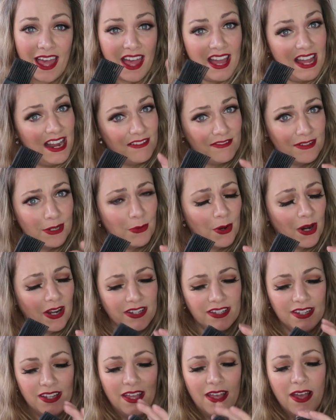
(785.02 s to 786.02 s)
a hairy
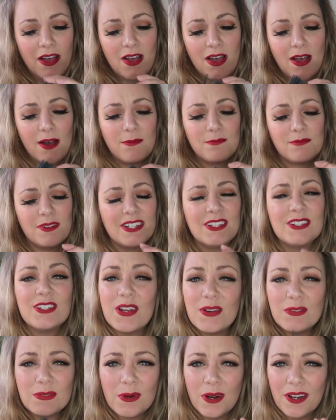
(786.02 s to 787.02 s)
one, and I
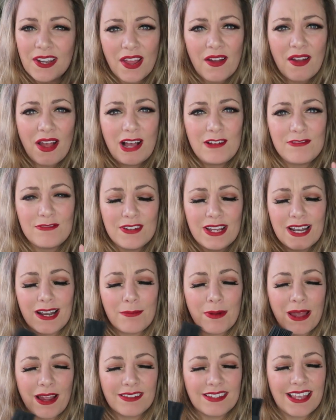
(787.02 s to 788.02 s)
don't quite know how I feel
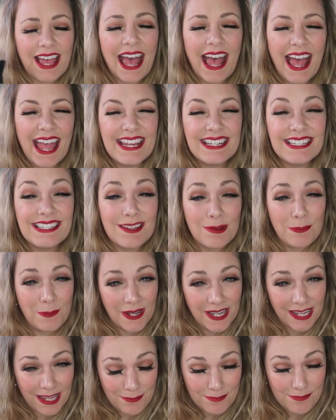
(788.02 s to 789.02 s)
about it. I hate
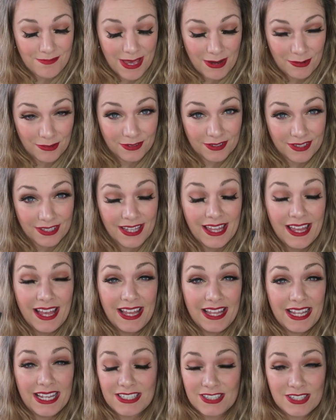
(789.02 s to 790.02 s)
dipping it in milk.
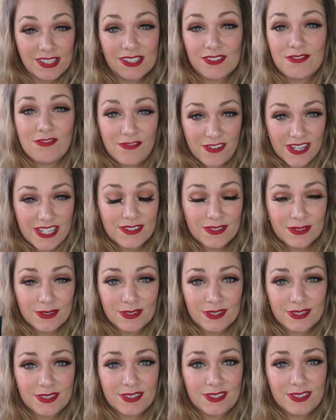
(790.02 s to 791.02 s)
It just
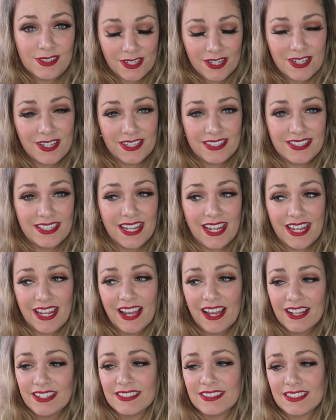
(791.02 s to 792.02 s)
feels
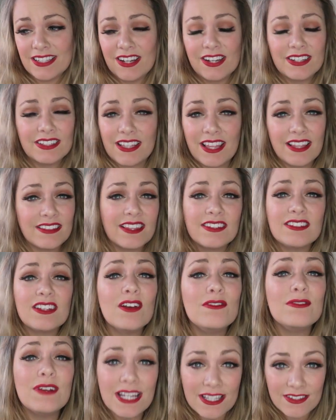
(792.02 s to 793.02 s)
dirty, and there's
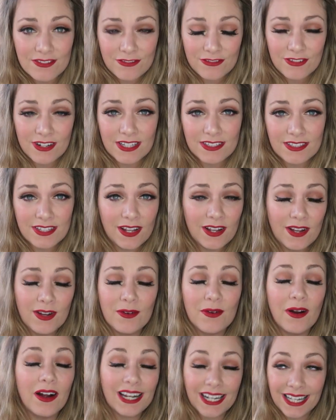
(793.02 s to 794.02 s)
no reason for it
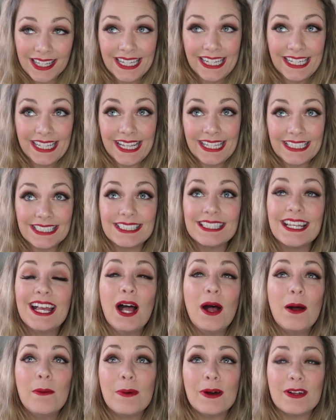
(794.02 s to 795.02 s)
to. I clean it,
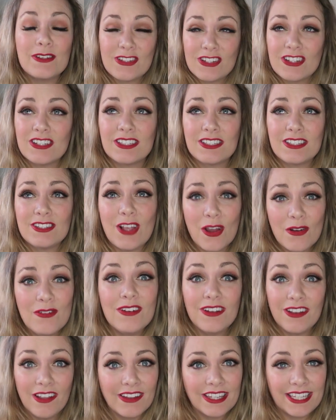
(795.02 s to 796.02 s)
but I just
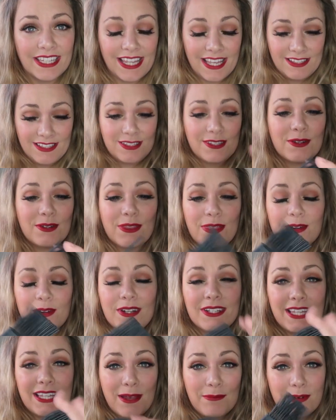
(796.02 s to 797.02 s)
don't like it. So I
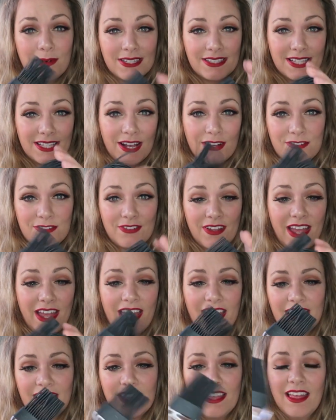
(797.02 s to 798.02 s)
thought I'd get myself
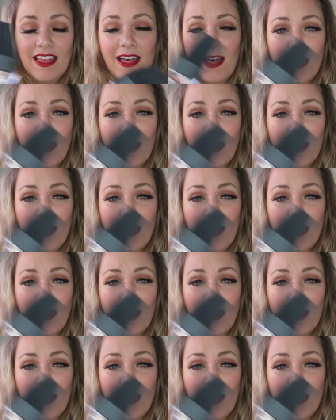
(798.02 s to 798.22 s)
a